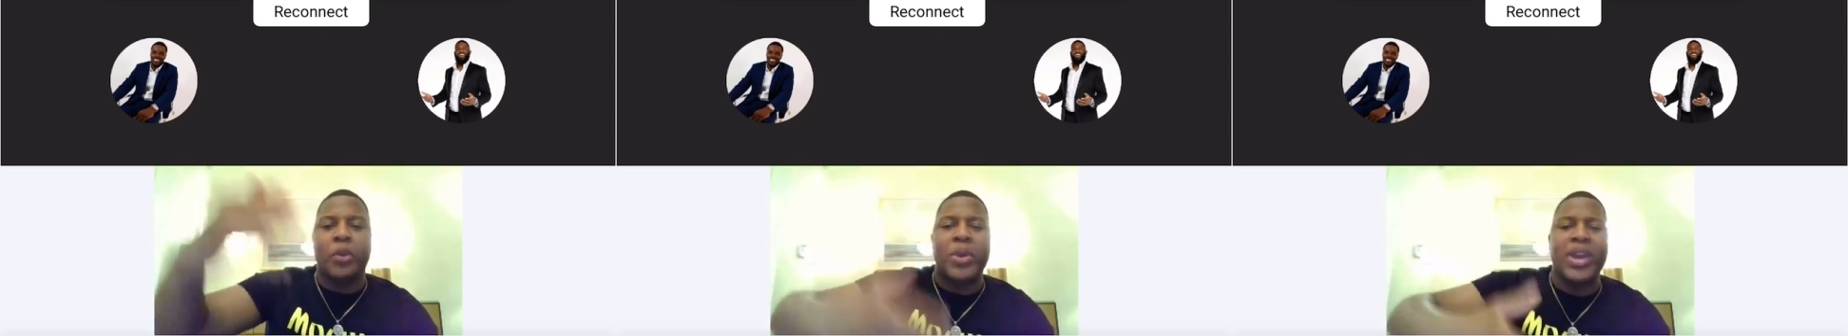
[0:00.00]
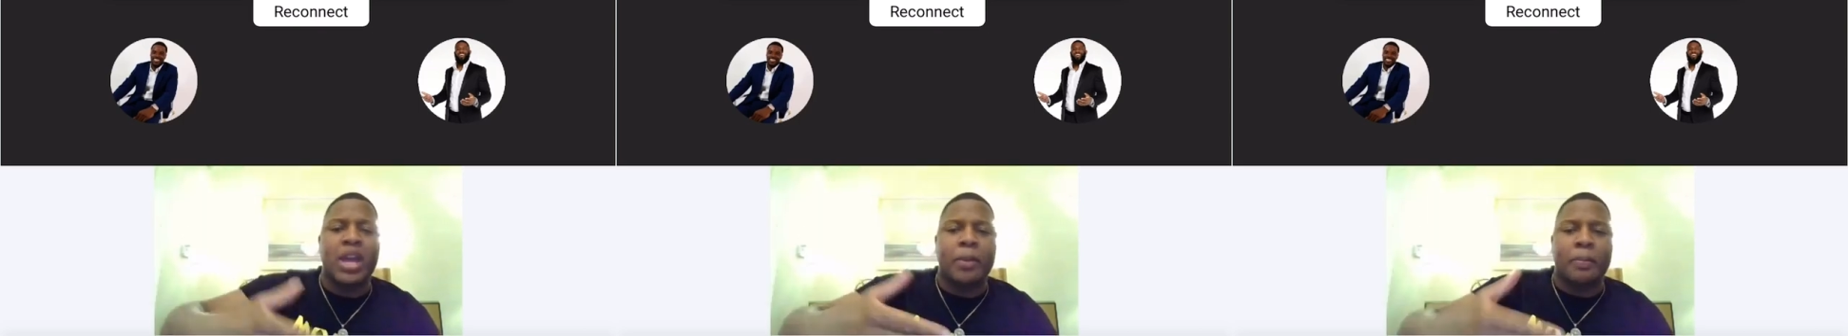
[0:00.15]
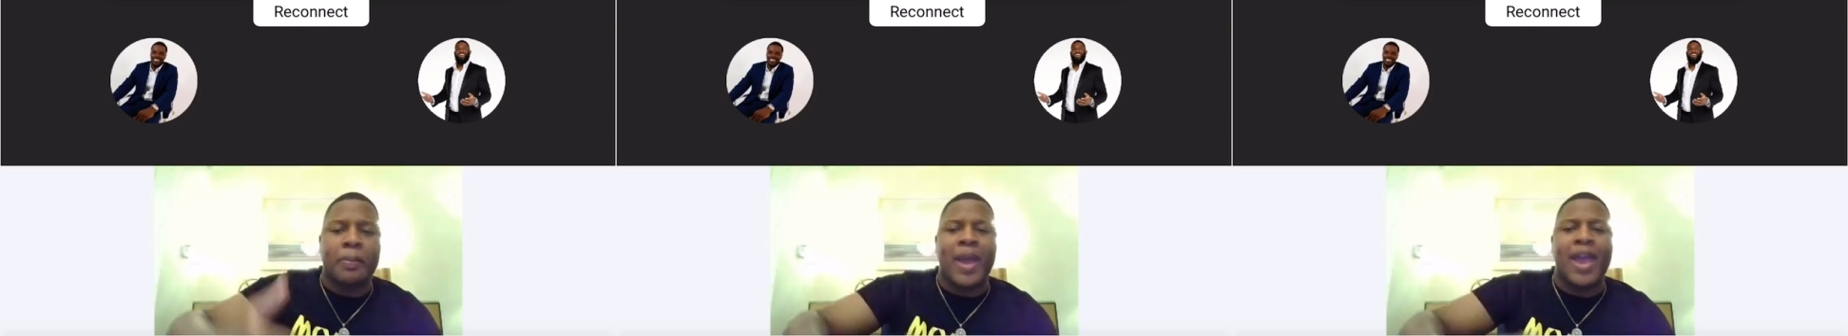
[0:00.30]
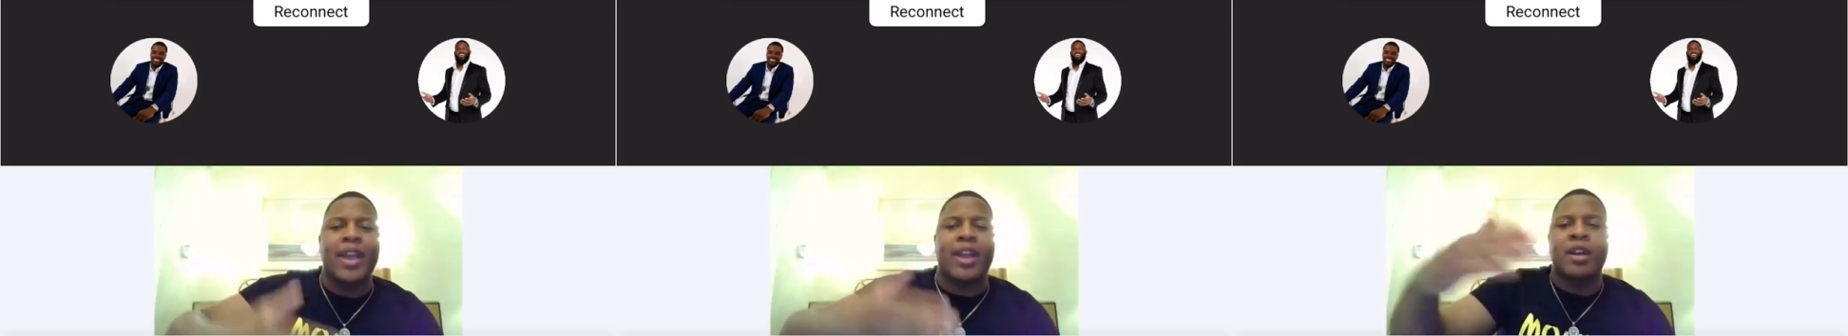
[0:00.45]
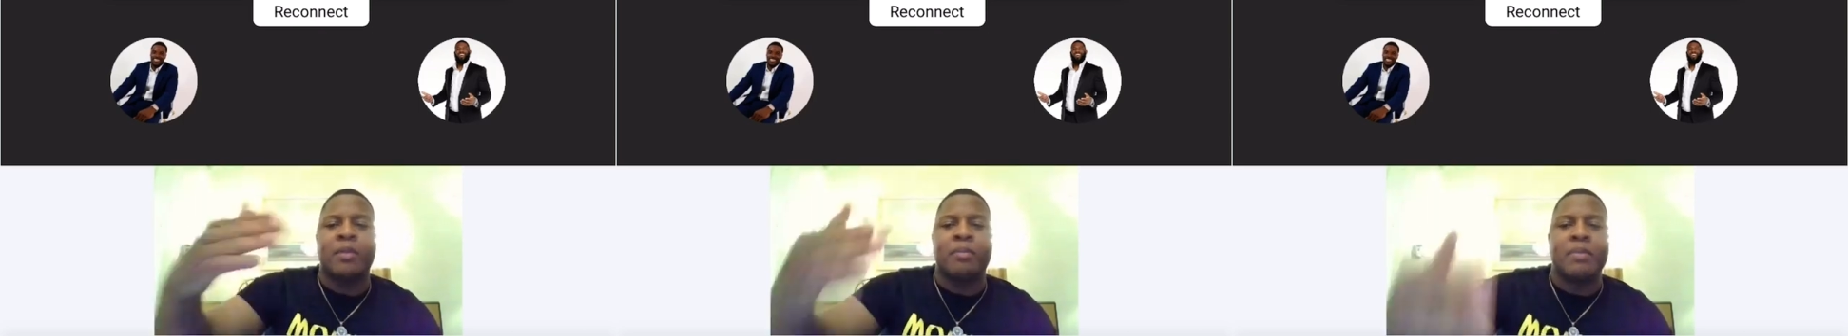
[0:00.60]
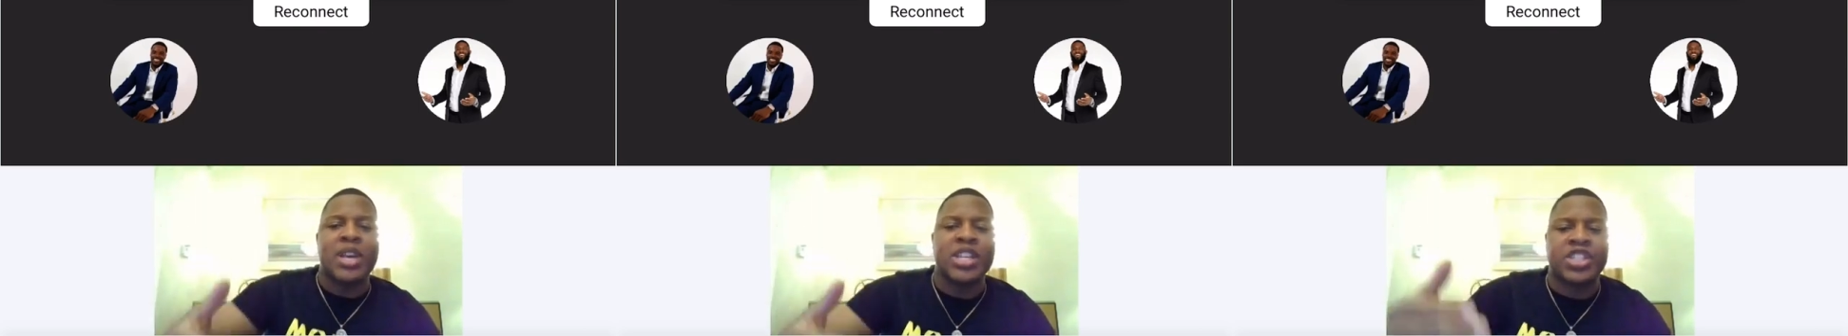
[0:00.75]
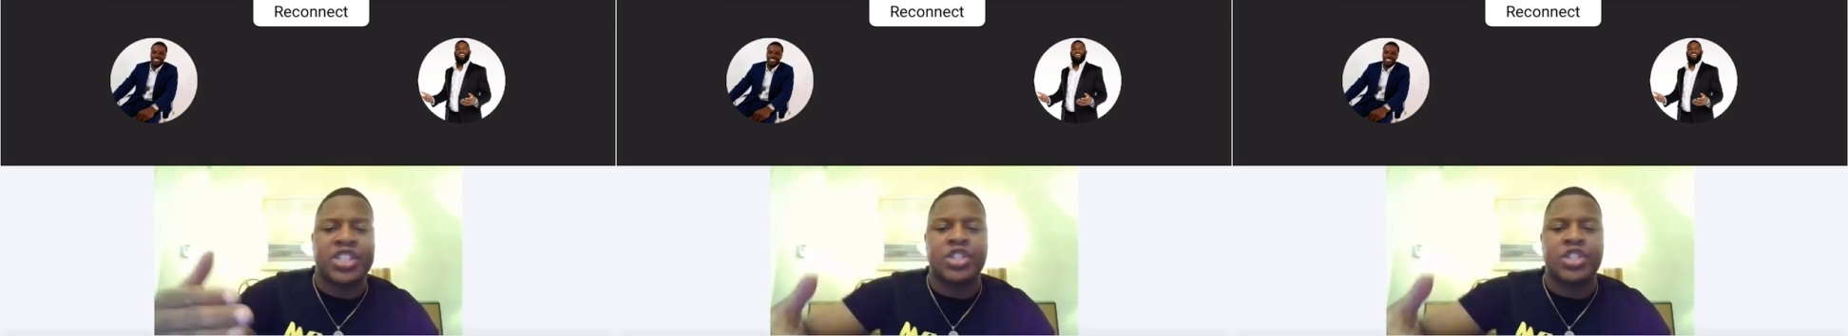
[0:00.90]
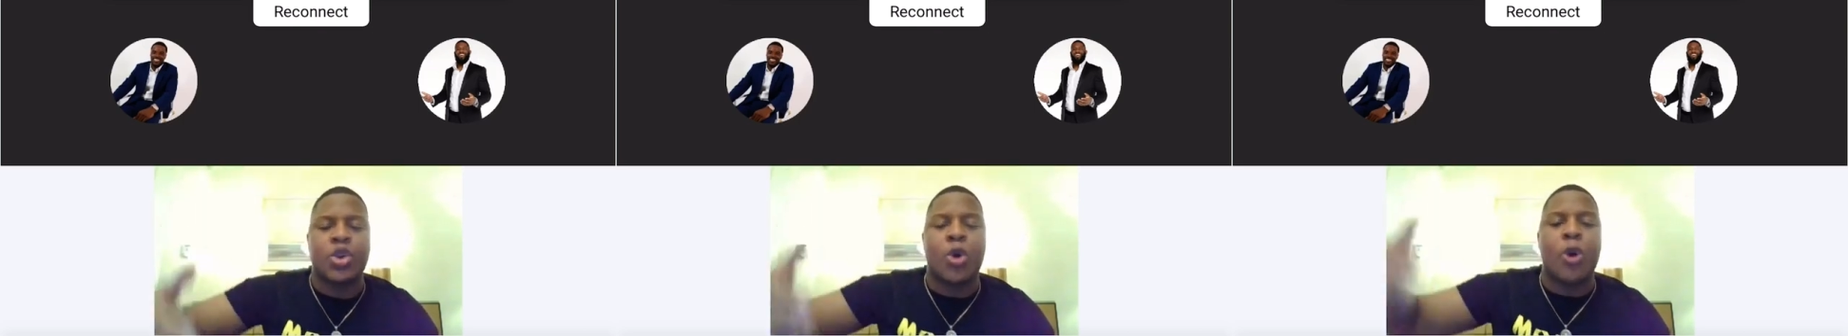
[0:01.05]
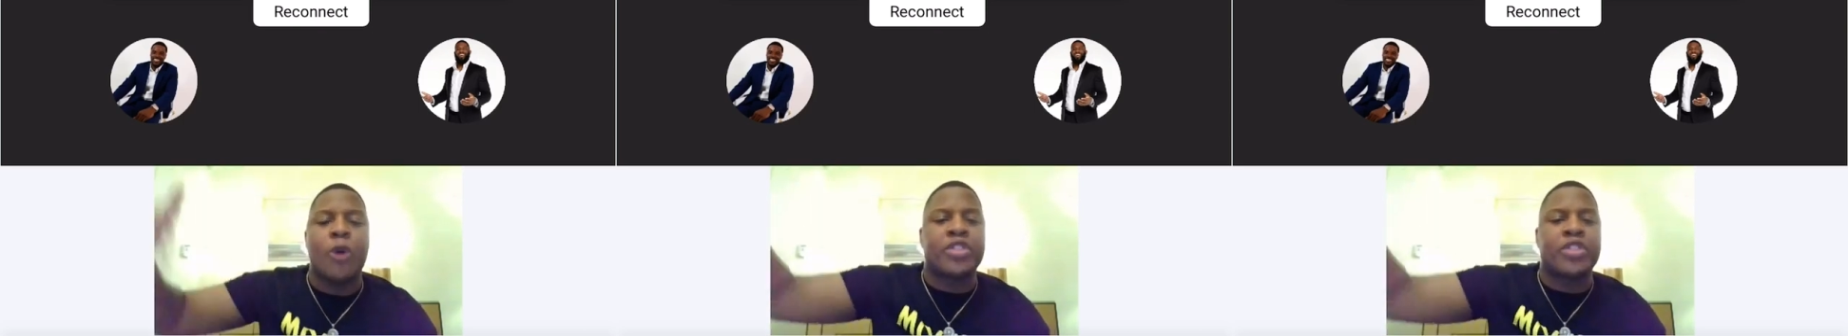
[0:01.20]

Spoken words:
and we get paid commissions